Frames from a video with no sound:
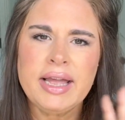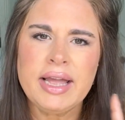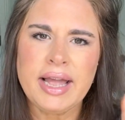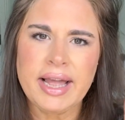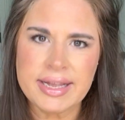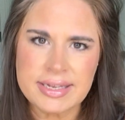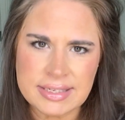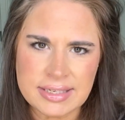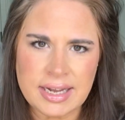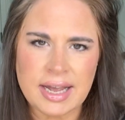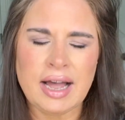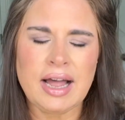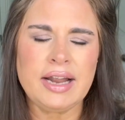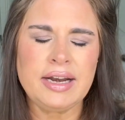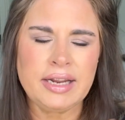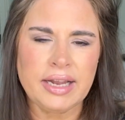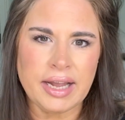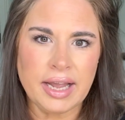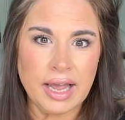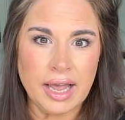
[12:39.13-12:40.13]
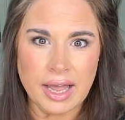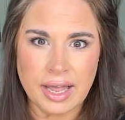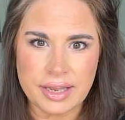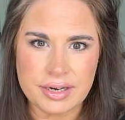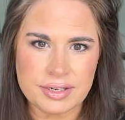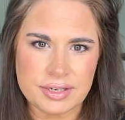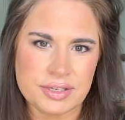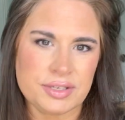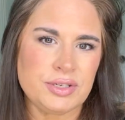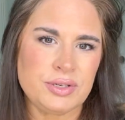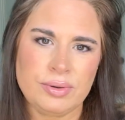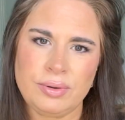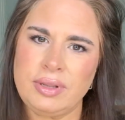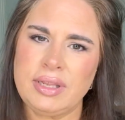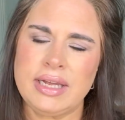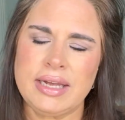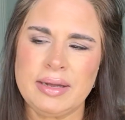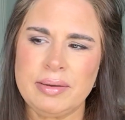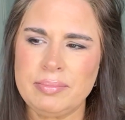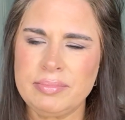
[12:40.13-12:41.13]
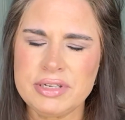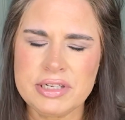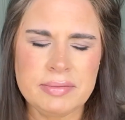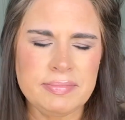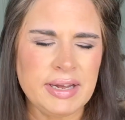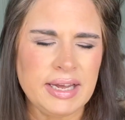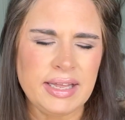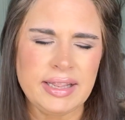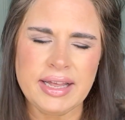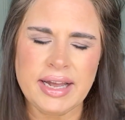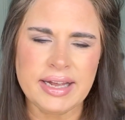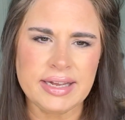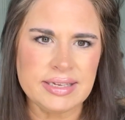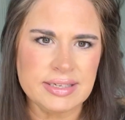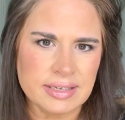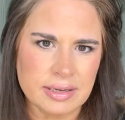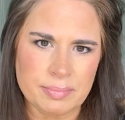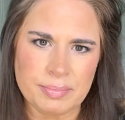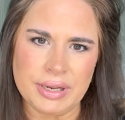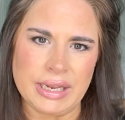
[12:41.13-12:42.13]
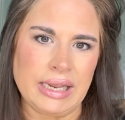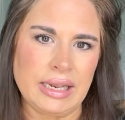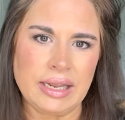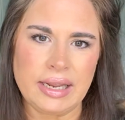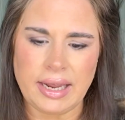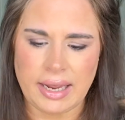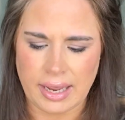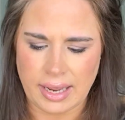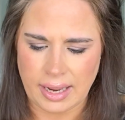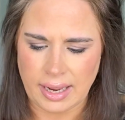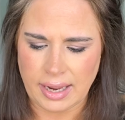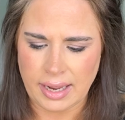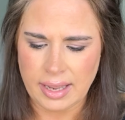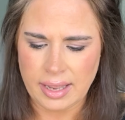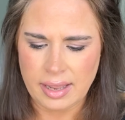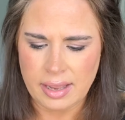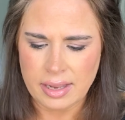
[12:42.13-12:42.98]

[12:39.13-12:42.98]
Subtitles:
has gotten it cut to suit them. To me, that is completely key.